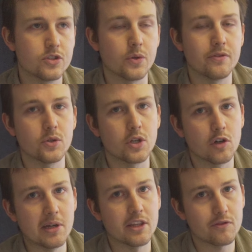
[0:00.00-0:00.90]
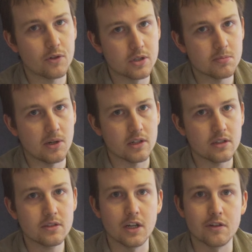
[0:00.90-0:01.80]
So if you go by the first
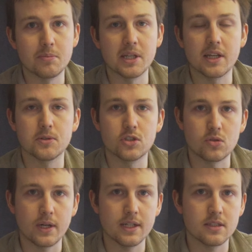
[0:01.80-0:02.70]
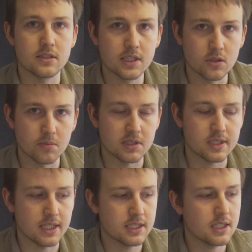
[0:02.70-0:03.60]
model of being able to drain it to zero
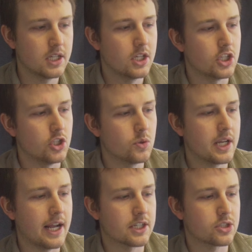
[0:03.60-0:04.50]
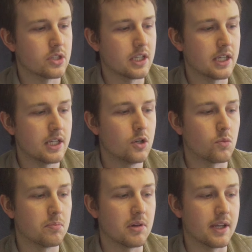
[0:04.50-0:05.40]
percent, you can actually
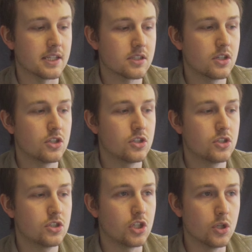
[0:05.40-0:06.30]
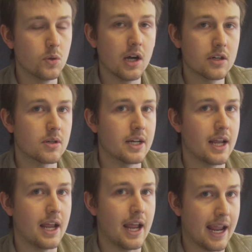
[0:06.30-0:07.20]
replace two hundred
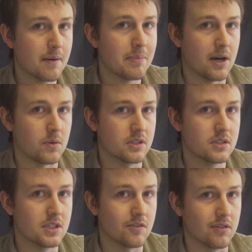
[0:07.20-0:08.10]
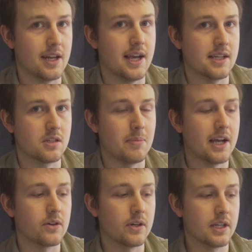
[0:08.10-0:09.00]
amp hours of lead acid
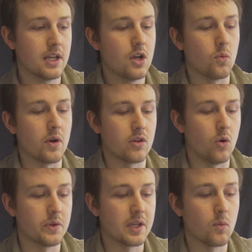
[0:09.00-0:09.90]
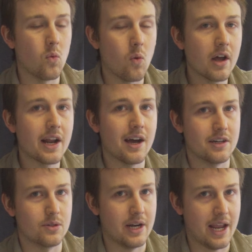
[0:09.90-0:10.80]
battery with only one
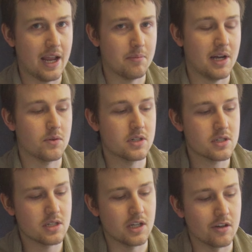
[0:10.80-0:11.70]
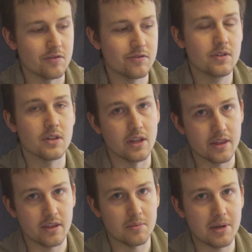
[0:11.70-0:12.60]
hundred amp hours of
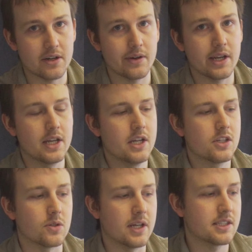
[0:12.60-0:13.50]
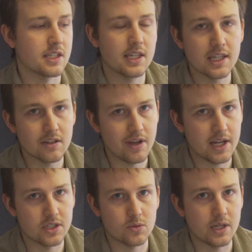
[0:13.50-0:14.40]
lithium battery. So that's a key
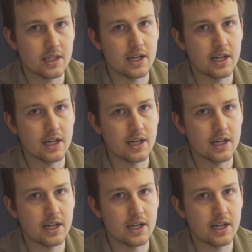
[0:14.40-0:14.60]
advantage right